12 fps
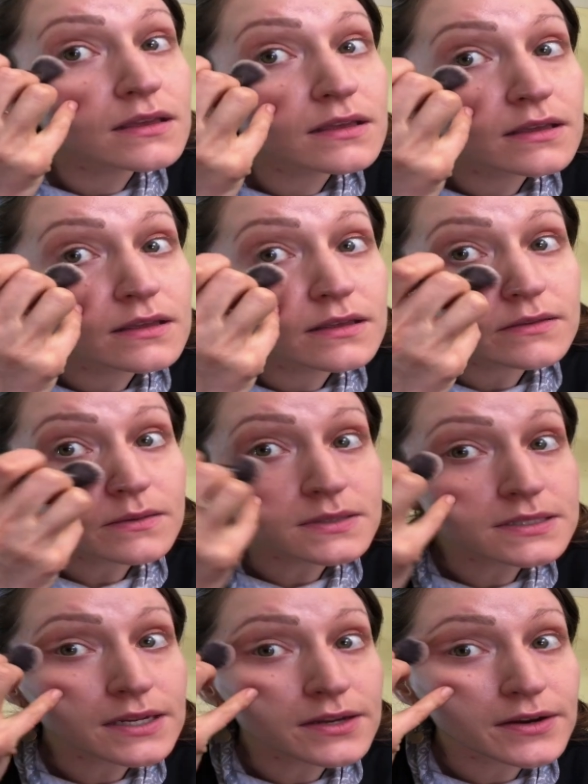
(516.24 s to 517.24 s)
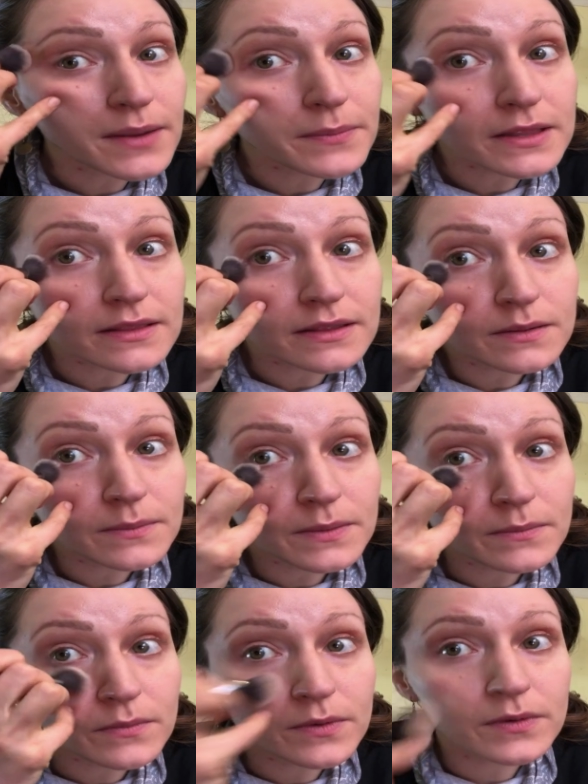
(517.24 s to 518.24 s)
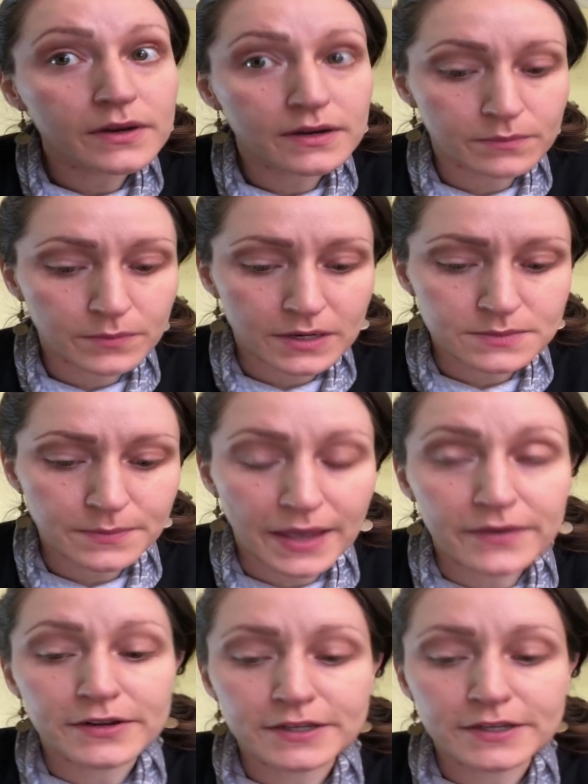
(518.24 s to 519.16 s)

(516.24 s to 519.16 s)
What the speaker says: So I'm just going to grab a little bit more pressed powder.